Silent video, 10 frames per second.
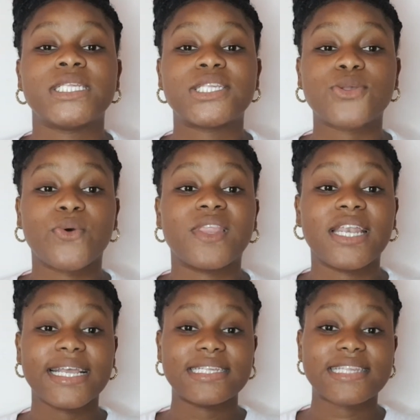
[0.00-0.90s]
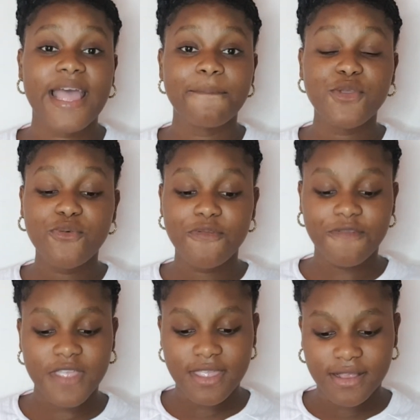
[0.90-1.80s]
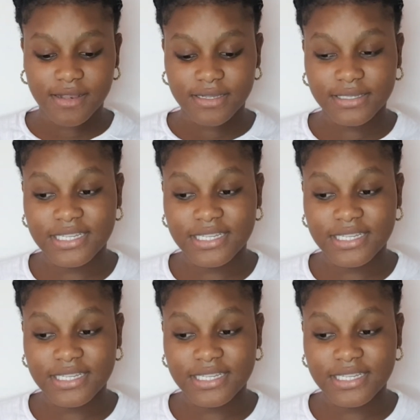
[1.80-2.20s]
So the next time you feel